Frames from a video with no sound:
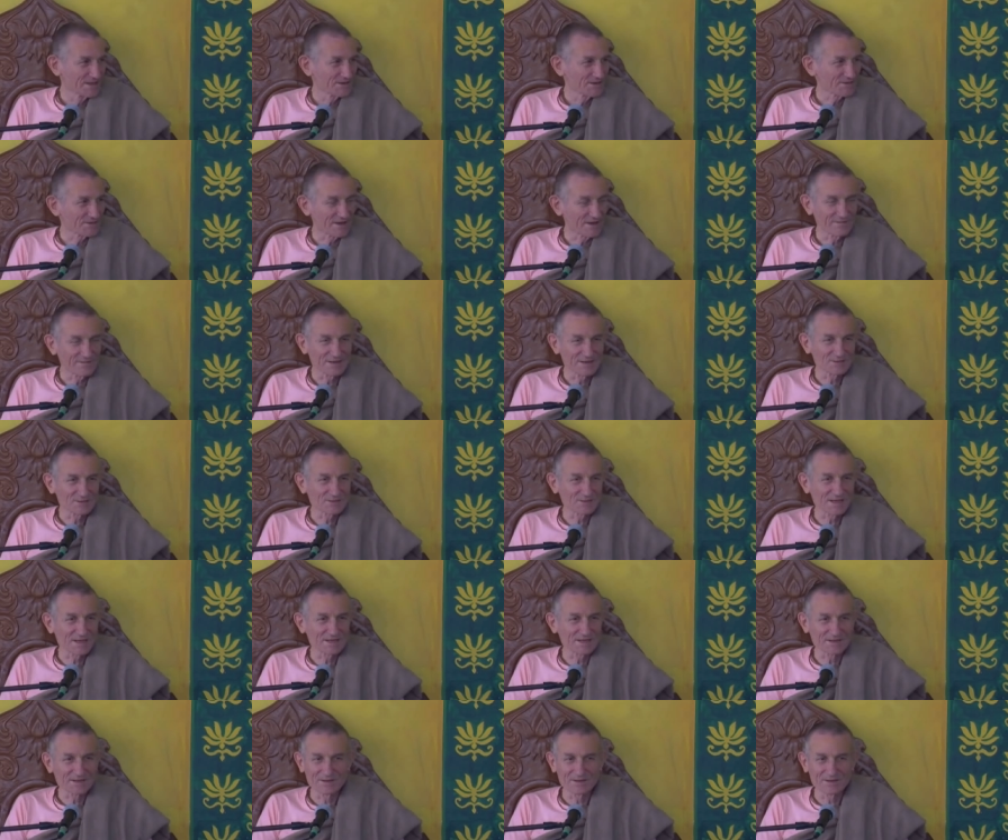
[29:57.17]
Ravana
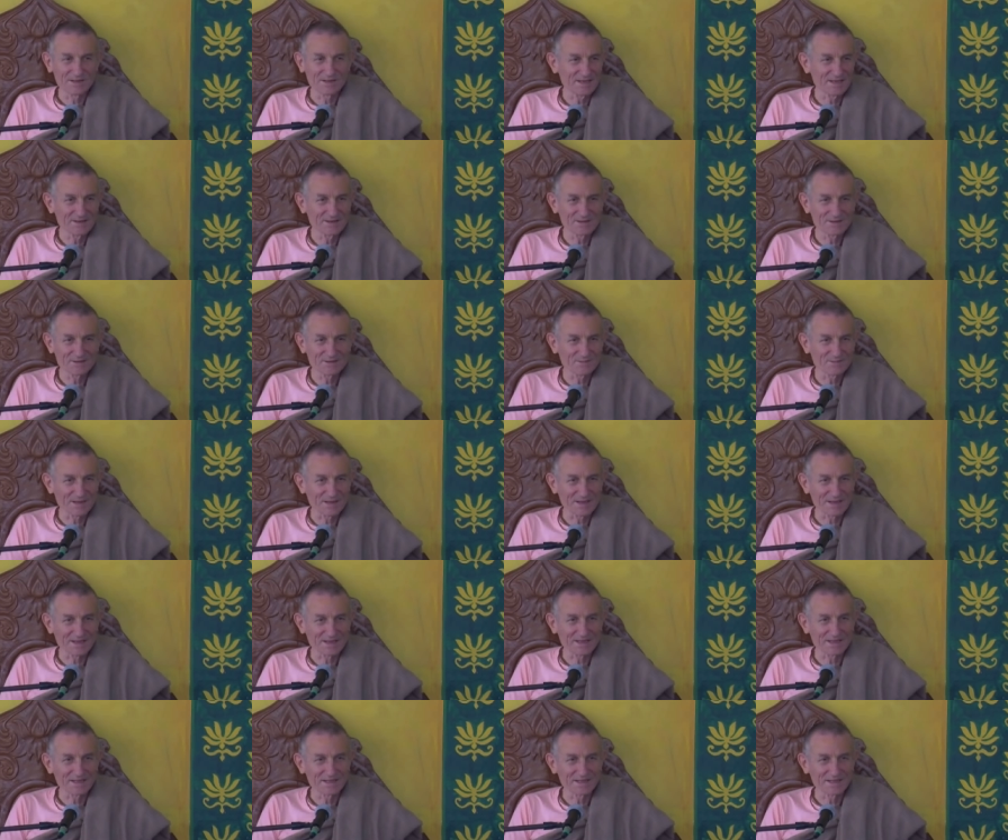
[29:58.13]
tried to go there, he couldn't make